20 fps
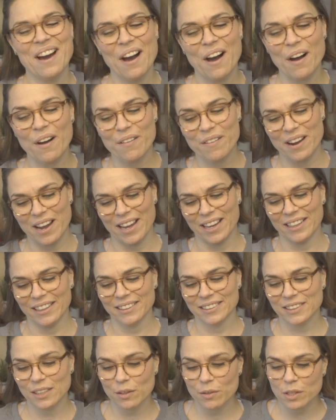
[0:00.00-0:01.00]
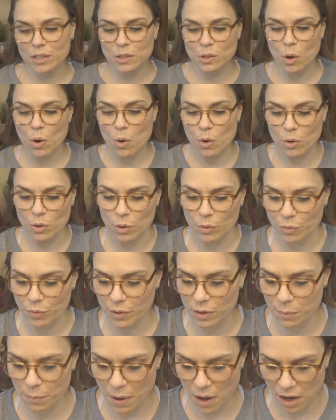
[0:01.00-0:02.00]
All right, so the total
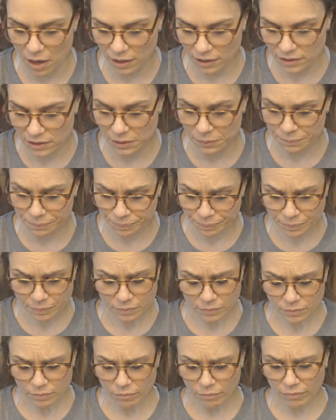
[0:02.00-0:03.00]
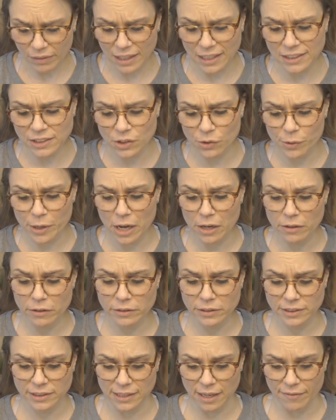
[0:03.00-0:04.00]
for the box is
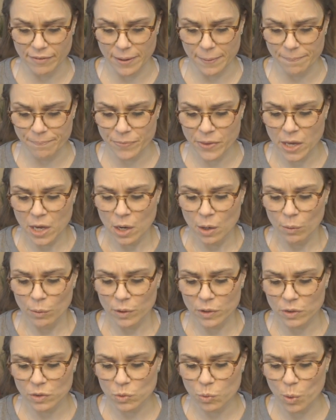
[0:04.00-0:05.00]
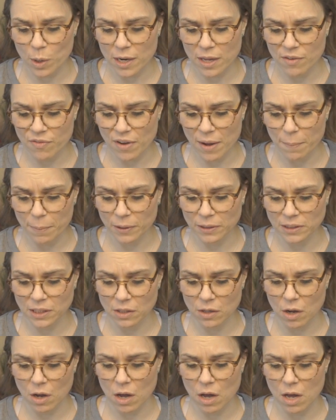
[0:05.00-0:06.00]
$307 with
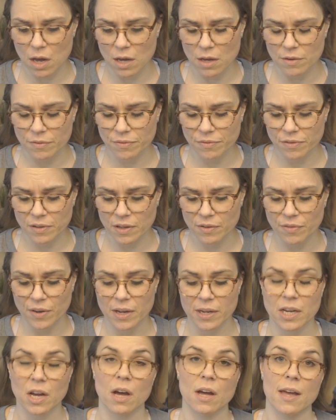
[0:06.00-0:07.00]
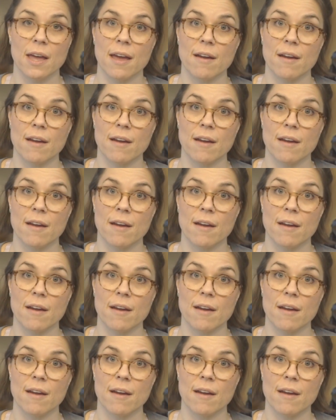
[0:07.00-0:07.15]
25% off if I got